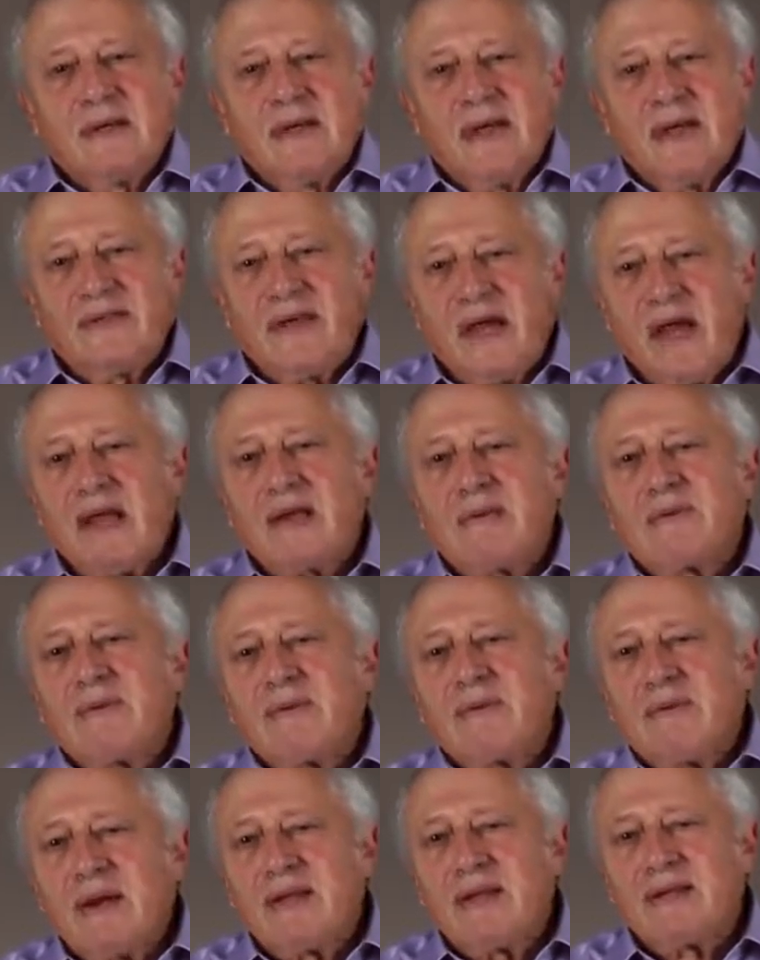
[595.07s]
And the Arab
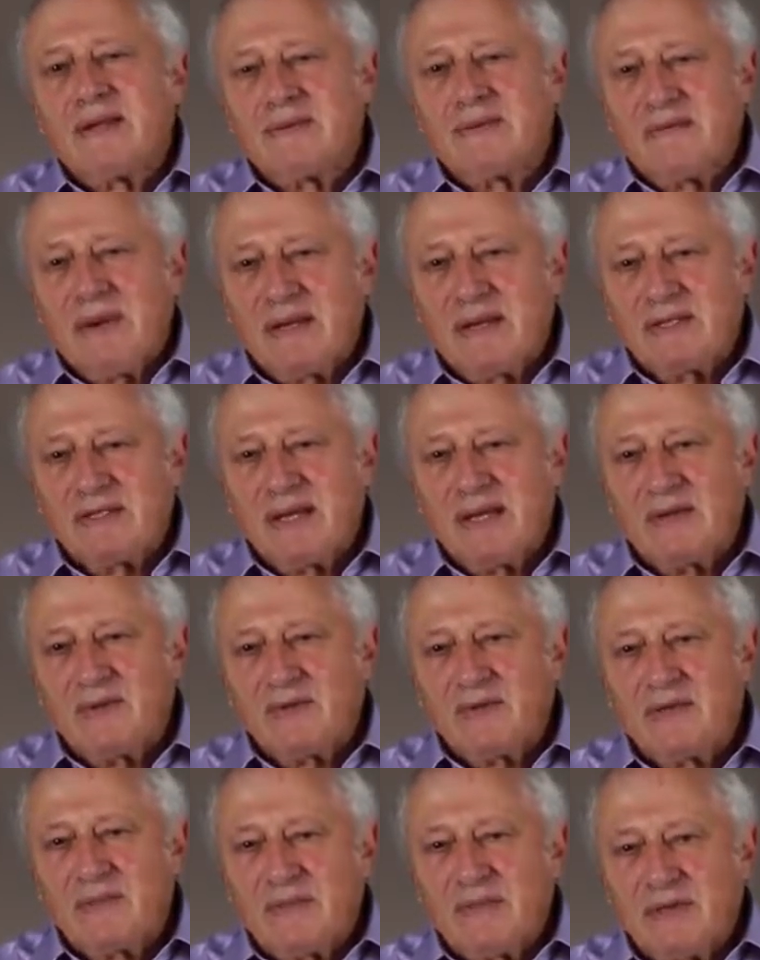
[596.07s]
rebellion in Palestine
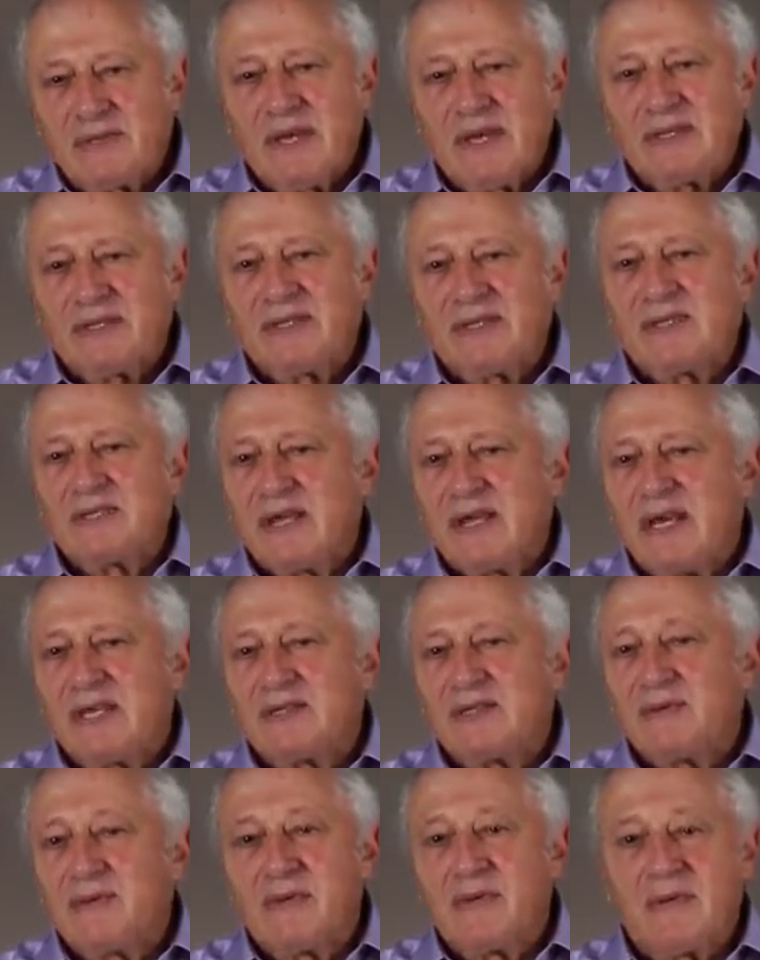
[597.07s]
also presented the
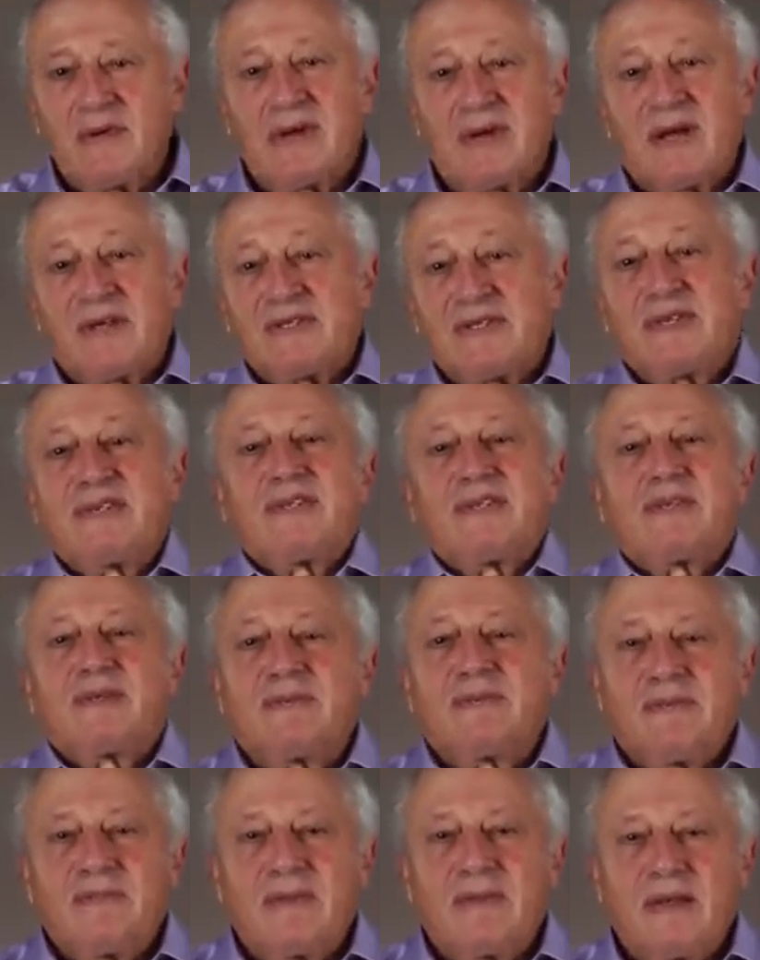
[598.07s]
Zionists with the realization
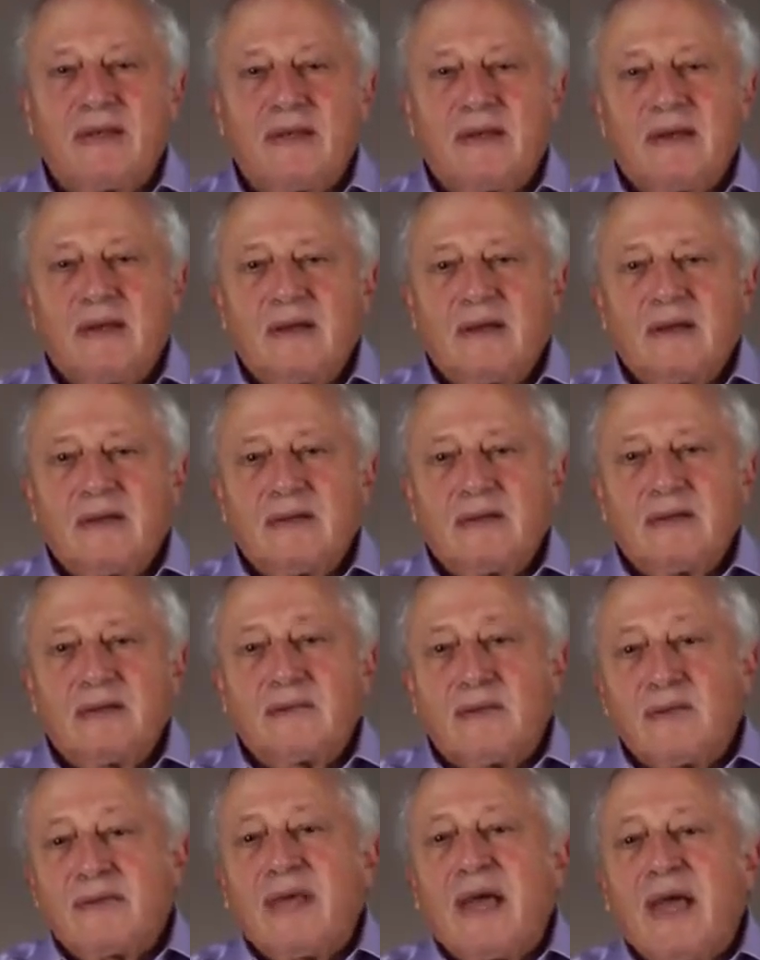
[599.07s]
that
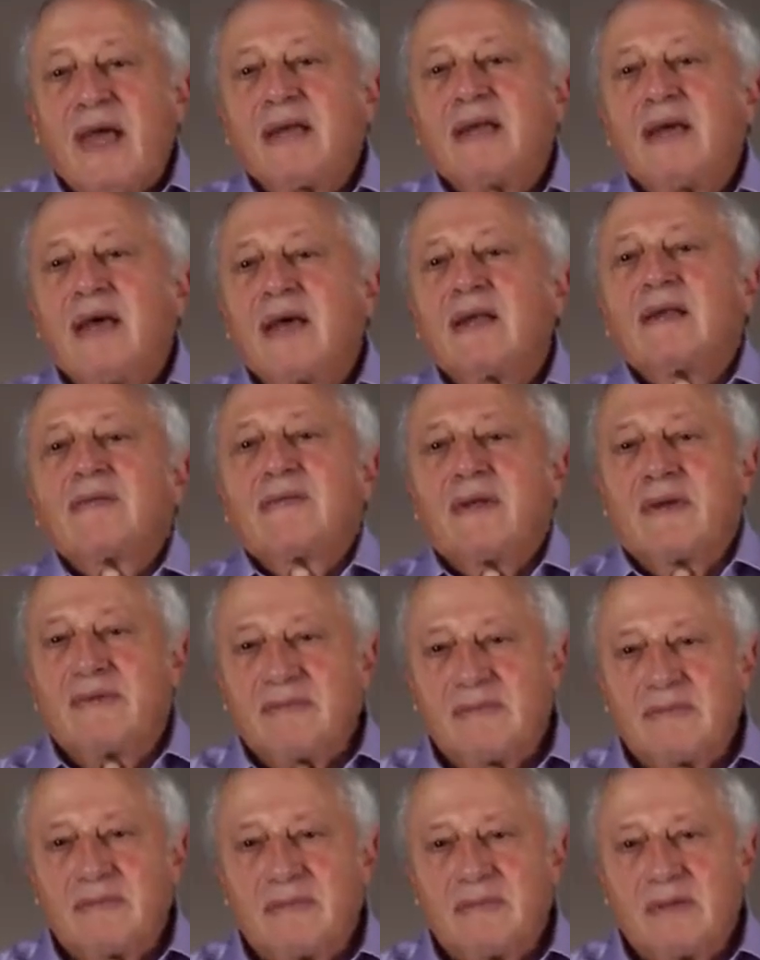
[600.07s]
what they had ahead of them
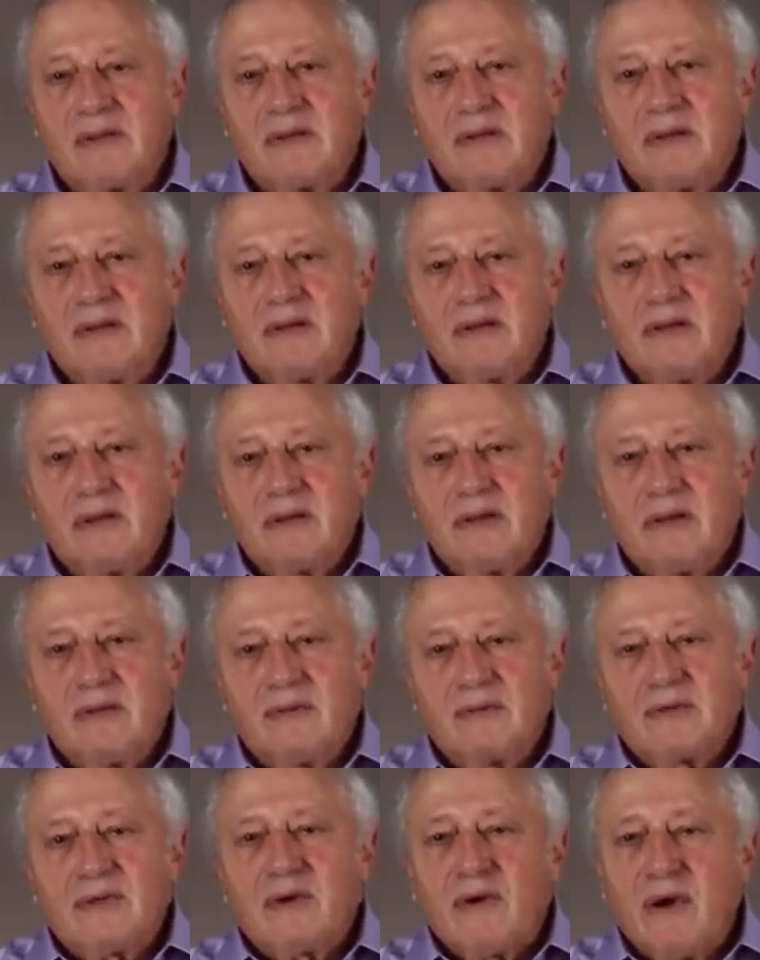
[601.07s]

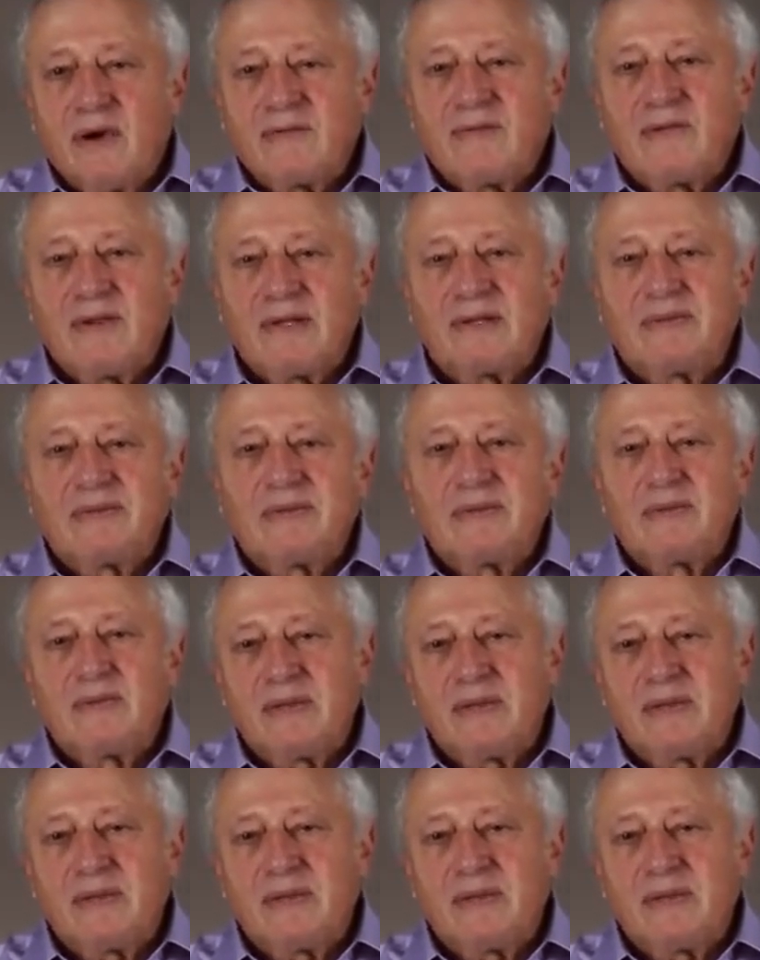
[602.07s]
was a conflict between